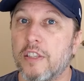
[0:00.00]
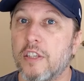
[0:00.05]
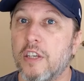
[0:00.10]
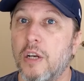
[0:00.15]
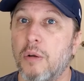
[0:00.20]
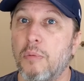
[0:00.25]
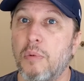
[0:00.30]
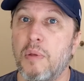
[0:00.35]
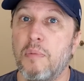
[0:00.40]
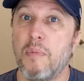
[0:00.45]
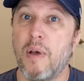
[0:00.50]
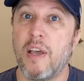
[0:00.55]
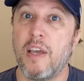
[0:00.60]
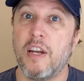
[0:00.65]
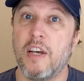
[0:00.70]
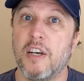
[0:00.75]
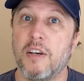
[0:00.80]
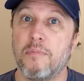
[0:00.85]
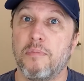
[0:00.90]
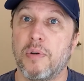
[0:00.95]
going to be made
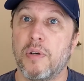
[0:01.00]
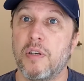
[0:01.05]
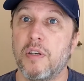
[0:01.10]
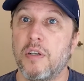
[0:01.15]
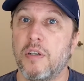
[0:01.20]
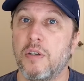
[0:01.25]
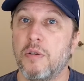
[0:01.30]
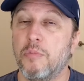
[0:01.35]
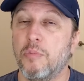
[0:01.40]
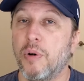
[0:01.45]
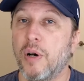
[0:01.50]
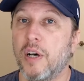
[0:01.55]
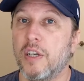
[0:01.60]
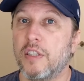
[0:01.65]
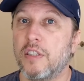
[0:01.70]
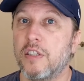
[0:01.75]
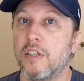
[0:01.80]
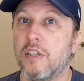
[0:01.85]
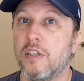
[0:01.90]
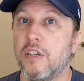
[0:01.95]
up,
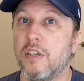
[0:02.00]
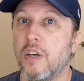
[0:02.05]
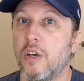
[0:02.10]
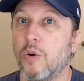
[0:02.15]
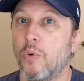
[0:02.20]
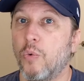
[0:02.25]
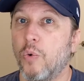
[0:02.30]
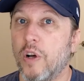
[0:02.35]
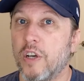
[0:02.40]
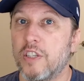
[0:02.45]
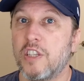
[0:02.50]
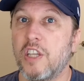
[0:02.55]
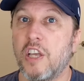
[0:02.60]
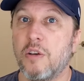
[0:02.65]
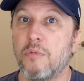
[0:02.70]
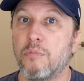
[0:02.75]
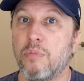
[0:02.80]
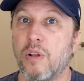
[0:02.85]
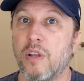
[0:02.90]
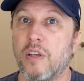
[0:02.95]
but West
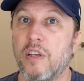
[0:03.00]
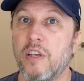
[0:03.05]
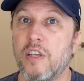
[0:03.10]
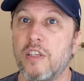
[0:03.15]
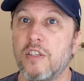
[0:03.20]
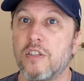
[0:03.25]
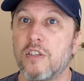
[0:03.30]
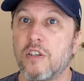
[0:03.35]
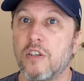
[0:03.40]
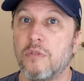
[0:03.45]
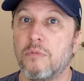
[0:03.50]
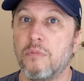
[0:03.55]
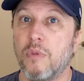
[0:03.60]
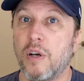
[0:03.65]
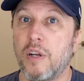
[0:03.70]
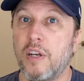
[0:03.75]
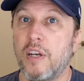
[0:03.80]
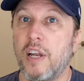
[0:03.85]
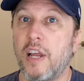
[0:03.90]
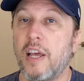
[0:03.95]
Ham plays on
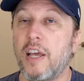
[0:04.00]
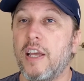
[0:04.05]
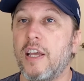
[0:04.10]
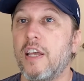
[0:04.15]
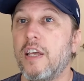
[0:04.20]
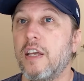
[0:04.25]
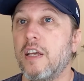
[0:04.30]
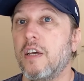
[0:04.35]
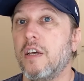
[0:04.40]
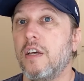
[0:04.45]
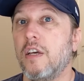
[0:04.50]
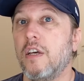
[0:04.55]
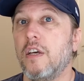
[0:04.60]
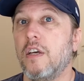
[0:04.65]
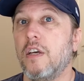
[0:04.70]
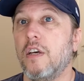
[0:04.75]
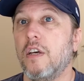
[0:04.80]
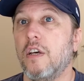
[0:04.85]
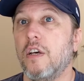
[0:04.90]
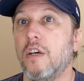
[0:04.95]
Monday,
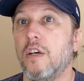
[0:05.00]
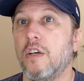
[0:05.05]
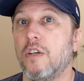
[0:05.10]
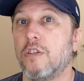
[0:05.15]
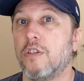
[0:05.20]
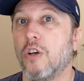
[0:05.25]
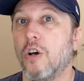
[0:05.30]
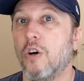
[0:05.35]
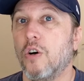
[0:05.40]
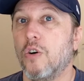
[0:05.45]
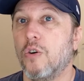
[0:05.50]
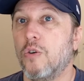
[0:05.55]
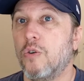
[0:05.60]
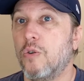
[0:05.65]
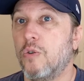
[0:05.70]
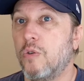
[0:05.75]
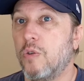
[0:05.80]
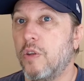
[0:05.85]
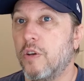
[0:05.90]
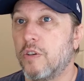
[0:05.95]

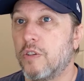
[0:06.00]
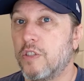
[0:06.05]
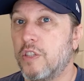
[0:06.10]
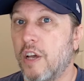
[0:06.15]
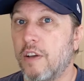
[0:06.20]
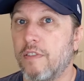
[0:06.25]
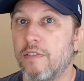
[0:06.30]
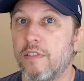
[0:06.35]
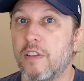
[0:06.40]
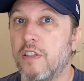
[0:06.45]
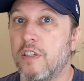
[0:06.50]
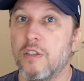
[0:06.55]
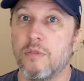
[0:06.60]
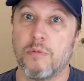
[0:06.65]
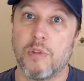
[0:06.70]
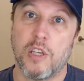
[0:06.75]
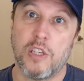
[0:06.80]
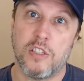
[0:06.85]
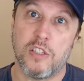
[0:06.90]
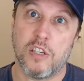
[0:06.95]
so there's definitely some
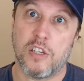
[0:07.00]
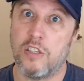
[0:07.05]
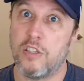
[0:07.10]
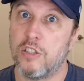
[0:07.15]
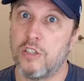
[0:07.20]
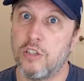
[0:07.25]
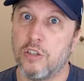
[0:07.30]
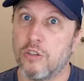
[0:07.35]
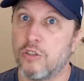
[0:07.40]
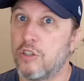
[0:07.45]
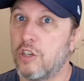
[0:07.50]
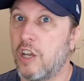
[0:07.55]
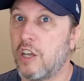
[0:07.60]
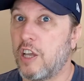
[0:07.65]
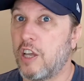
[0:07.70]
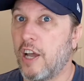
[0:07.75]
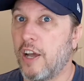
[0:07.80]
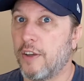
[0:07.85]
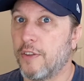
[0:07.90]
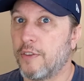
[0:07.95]
things that can still shake
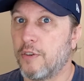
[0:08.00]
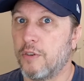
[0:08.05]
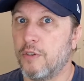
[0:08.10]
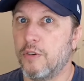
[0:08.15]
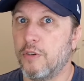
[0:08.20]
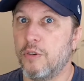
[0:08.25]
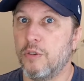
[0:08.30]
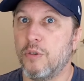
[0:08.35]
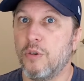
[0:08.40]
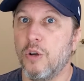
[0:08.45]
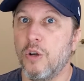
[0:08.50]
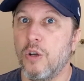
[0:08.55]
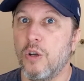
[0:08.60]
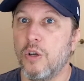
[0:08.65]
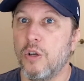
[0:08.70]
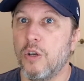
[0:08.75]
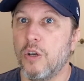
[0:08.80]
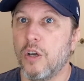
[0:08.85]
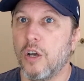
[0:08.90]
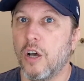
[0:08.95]
out through
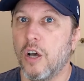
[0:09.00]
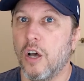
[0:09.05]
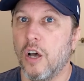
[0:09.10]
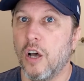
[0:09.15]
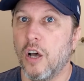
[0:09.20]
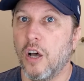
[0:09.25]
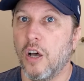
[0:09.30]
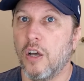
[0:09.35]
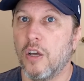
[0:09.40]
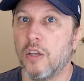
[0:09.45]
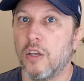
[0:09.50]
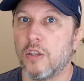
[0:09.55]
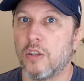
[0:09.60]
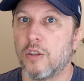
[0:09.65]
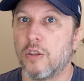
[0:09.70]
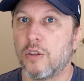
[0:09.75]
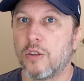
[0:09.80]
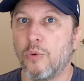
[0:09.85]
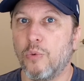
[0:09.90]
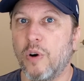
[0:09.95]
the
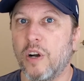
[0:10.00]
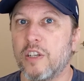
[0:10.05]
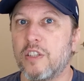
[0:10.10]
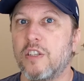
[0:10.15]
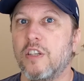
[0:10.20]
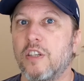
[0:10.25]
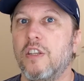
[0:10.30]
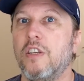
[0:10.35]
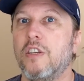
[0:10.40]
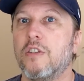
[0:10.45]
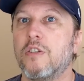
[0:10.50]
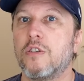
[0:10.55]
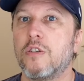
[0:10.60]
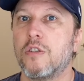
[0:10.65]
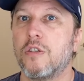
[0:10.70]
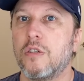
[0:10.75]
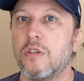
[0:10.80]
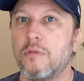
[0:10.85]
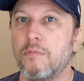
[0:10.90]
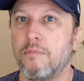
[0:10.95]
rest of
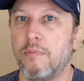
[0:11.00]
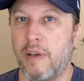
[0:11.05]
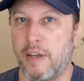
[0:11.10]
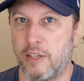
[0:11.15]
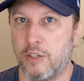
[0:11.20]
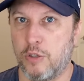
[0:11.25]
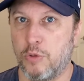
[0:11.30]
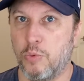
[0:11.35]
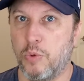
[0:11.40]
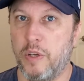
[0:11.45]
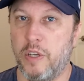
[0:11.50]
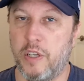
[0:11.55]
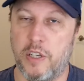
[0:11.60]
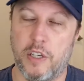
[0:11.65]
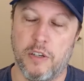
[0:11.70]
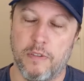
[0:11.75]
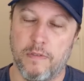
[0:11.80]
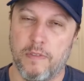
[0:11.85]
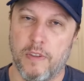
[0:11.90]
this match week